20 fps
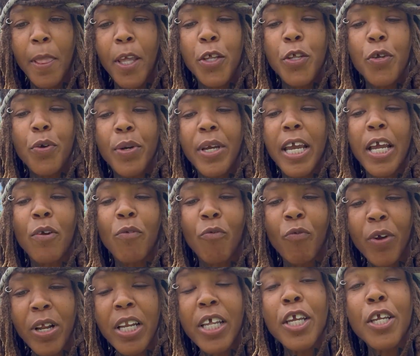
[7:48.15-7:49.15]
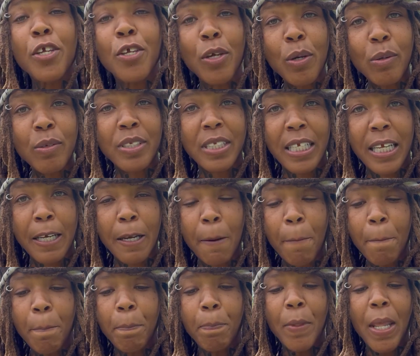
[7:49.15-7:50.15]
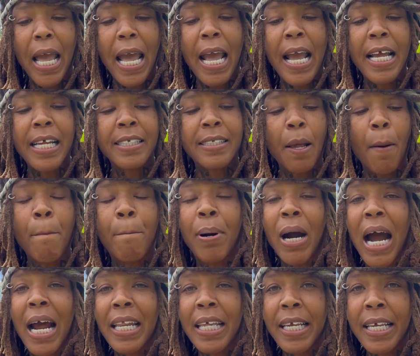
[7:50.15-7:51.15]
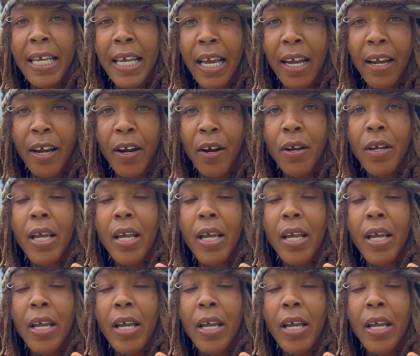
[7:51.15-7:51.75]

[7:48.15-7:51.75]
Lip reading: You can really use it as body care,